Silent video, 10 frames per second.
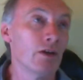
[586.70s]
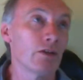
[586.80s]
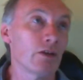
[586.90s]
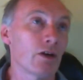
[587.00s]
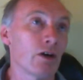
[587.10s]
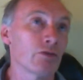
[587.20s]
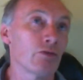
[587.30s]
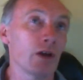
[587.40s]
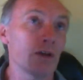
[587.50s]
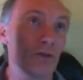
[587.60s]
the
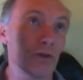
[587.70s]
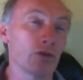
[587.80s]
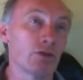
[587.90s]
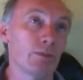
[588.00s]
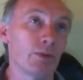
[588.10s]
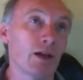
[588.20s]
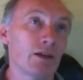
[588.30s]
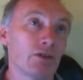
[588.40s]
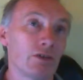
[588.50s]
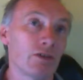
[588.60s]
contrails or
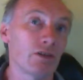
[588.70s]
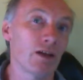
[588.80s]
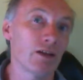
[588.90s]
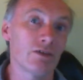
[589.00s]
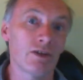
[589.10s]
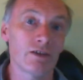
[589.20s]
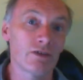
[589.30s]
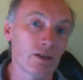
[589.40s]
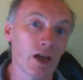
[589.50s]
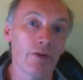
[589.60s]
planes slightly
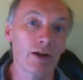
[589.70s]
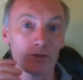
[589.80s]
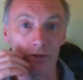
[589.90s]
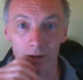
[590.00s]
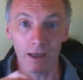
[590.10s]
changing direction